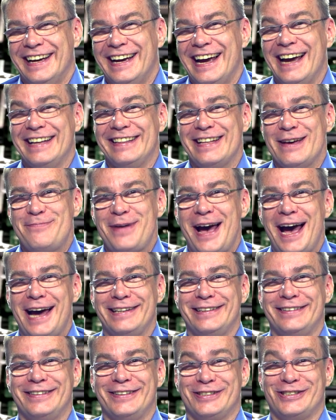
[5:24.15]
And they
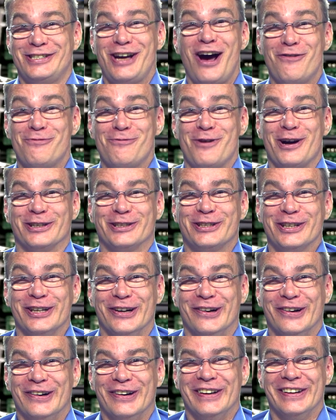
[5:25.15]
patent the software
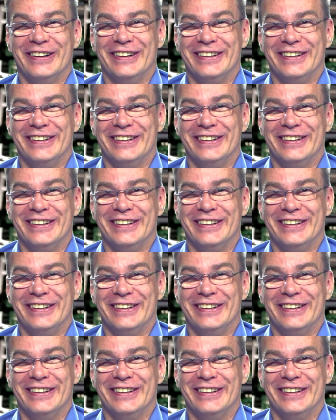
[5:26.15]
too.